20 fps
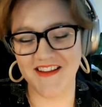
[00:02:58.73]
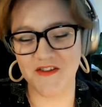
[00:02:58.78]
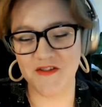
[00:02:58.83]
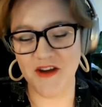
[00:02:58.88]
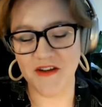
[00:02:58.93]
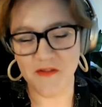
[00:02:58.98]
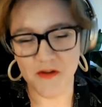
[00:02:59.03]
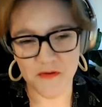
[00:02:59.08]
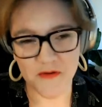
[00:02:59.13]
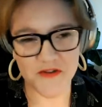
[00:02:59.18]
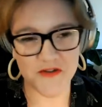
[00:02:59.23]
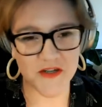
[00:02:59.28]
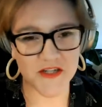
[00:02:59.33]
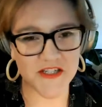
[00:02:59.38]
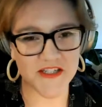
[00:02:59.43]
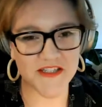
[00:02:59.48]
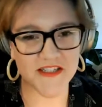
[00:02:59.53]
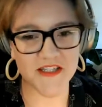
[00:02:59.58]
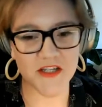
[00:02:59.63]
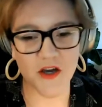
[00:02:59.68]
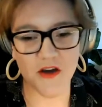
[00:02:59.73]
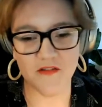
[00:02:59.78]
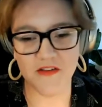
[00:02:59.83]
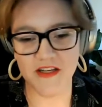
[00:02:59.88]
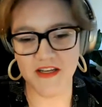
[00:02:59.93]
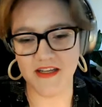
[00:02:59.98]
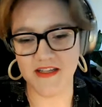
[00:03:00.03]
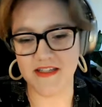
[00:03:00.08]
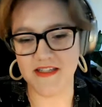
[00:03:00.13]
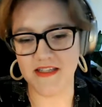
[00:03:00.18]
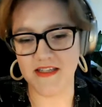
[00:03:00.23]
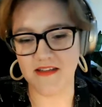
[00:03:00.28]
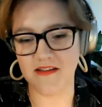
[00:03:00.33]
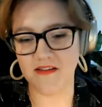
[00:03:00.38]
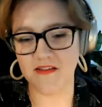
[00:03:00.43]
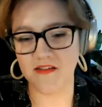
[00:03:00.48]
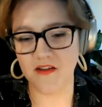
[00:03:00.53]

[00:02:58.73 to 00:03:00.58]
Travel restrictions and COVID-19.